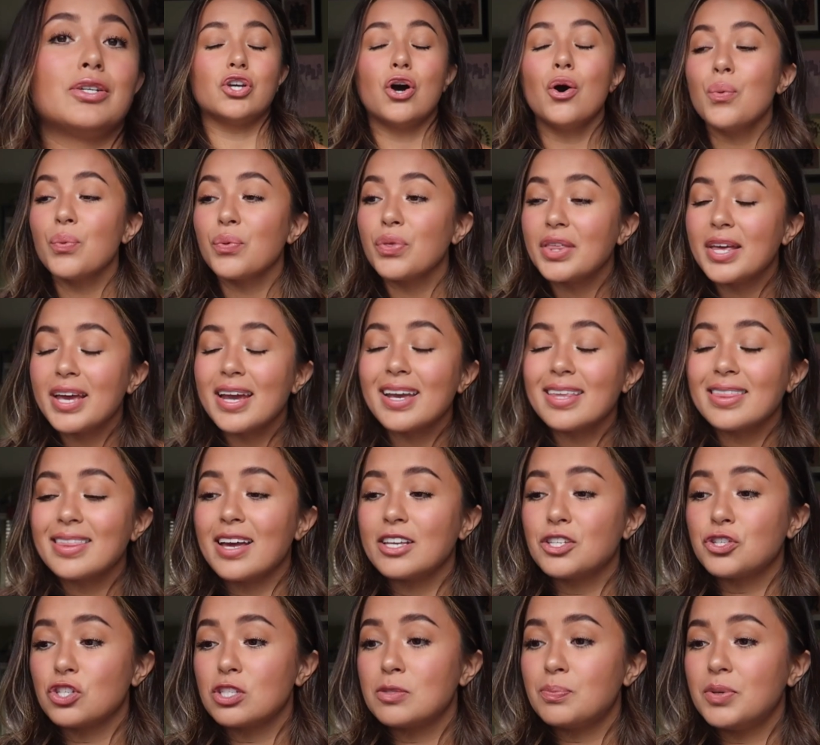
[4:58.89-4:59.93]
Don't think
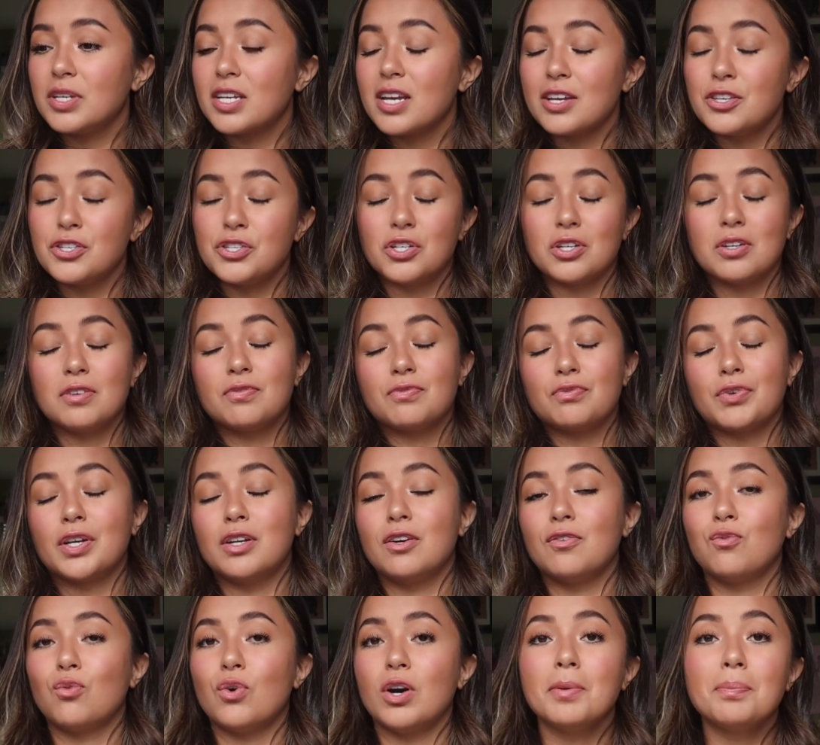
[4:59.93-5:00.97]
that just because you're in front
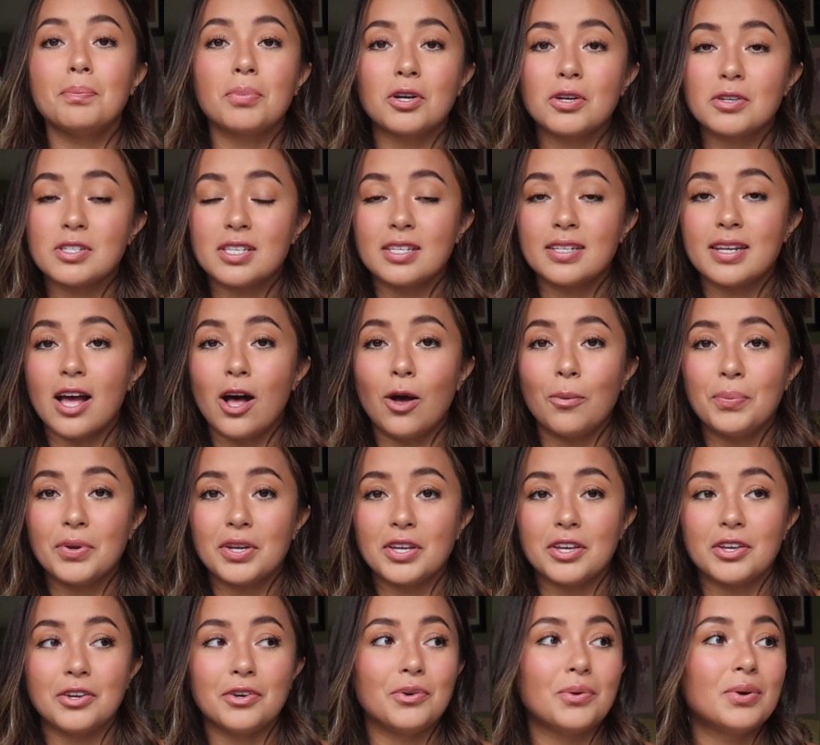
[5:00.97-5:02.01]
of one person
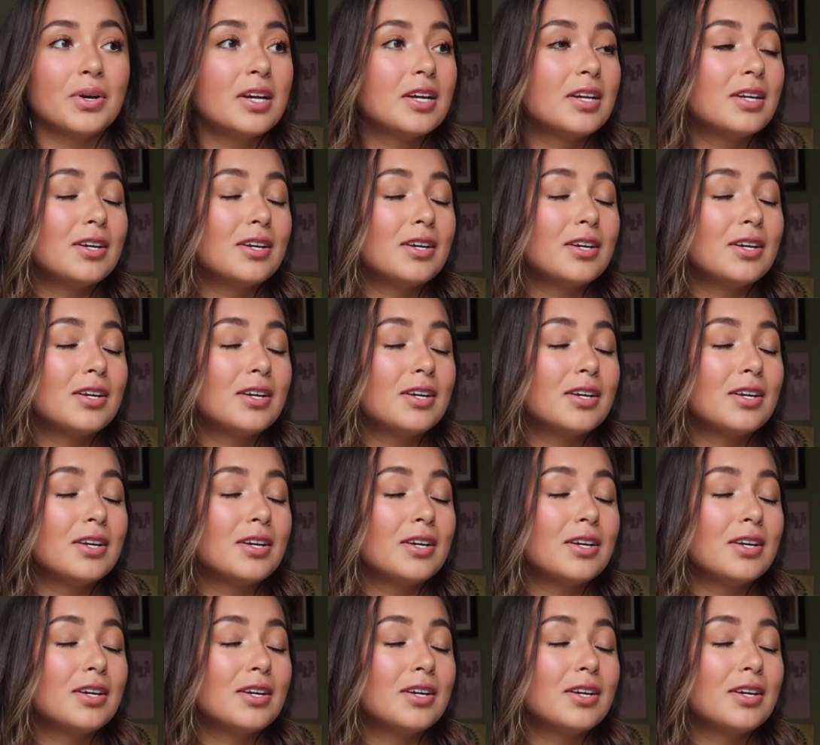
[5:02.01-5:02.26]
helping you,